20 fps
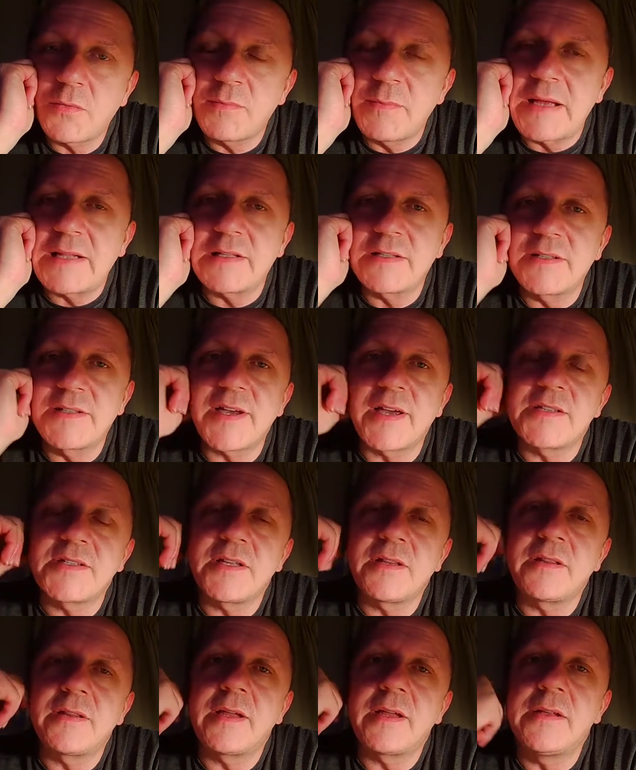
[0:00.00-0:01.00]
metal
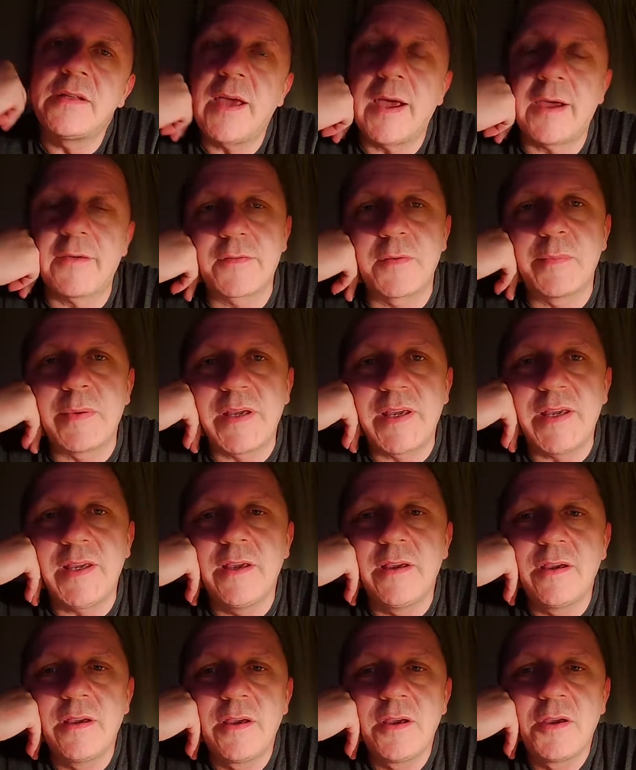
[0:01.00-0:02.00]
detecting, then you have to be
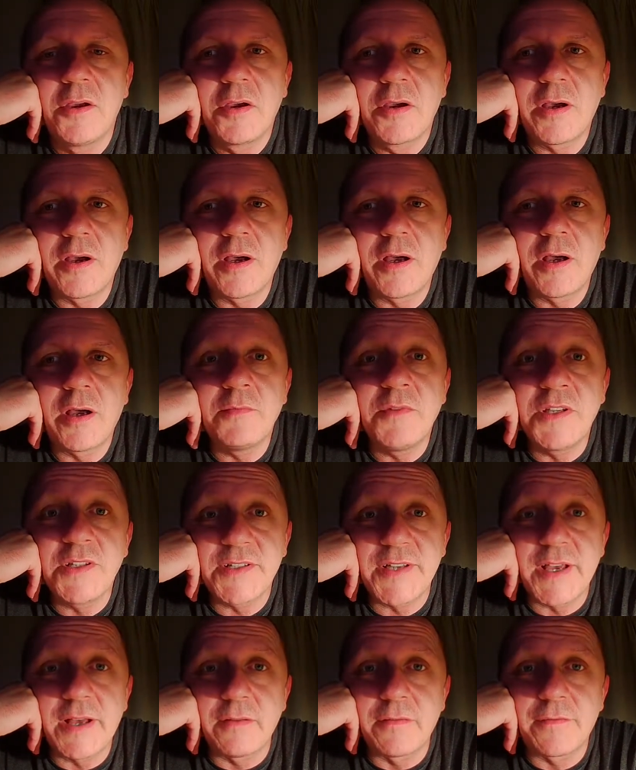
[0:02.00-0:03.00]

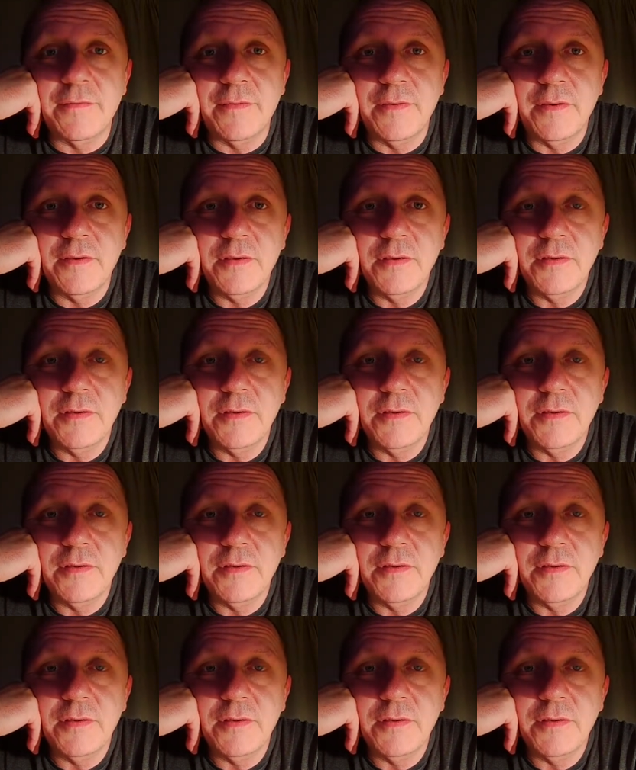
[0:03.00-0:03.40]
yourself,